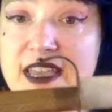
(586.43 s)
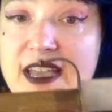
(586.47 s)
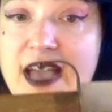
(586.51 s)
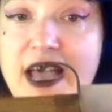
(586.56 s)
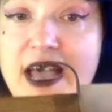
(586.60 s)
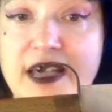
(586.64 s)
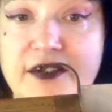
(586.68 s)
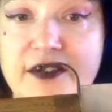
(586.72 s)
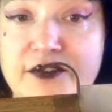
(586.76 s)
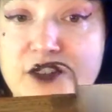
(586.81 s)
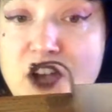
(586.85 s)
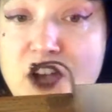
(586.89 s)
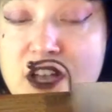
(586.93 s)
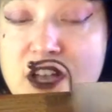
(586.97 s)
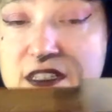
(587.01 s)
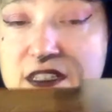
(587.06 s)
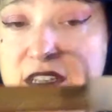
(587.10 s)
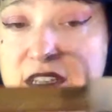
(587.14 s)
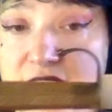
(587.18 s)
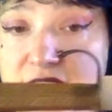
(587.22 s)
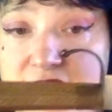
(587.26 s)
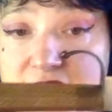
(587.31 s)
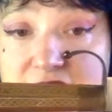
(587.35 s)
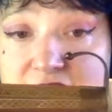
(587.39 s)
I've gone
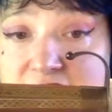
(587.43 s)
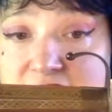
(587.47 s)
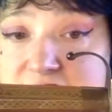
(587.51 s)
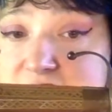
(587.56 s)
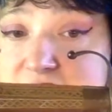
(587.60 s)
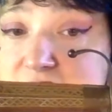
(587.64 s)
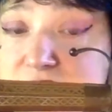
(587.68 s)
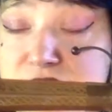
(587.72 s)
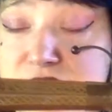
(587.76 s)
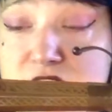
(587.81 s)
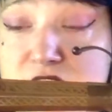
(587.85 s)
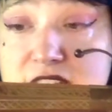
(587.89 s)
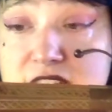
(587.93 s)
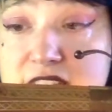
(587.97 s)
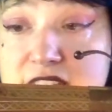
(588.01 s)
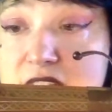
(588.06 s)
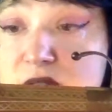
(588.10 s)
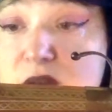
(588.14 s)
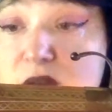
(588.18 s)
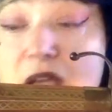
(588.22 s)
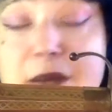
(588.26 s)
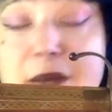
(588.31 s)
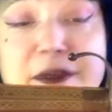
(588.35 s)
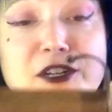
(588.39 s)
down
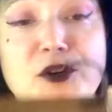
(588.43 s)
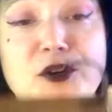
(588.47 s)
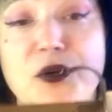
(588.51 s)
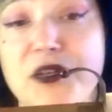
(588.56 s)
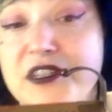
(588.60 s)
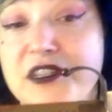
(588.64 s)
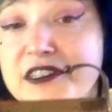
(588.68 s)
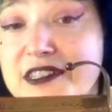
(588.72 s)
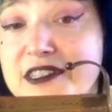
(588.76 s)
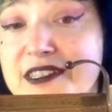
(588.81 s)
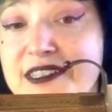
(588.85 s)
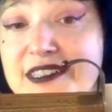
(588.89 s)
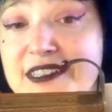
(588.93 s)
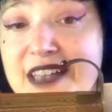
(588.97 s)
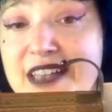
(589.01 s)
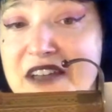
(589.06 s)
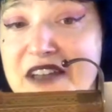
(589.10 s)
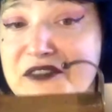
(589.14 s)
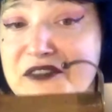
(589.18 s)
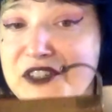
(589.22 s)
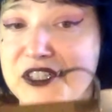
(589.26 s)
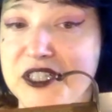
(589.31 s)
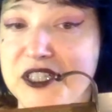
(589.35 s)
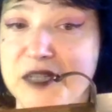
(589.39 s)
rabbit holes. I've
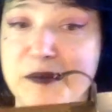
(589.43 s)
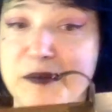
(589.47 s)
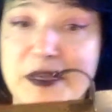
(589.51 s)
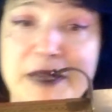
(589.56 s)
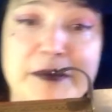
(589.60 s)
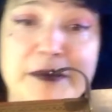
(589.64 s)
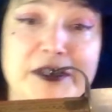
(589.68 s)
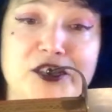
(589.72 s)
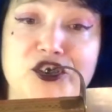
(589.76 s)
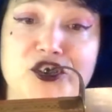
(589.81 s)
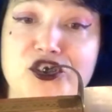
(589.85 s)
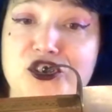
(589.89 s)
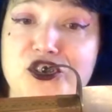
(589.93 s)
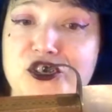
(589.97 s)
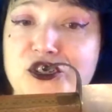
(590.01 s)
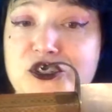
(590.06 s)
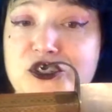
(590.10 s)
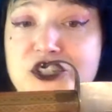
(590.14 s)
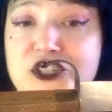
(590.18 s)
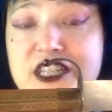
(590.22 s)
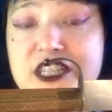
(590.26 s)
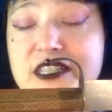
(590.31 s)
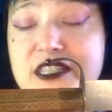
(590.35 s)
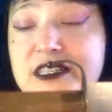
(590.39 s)
looked up image
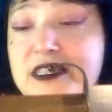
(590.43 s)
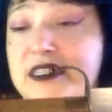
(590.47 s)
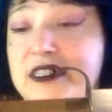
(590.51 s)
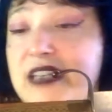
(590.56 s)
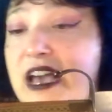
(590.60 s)
searches.